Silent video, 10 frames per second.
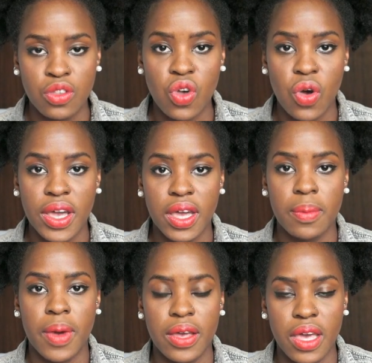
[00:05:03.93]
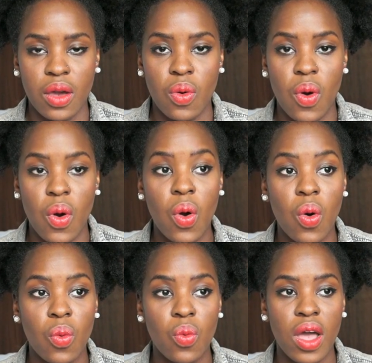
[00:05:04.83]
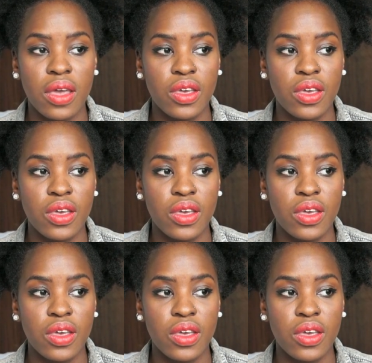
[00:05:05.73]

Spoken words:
Talking about, yeah, what,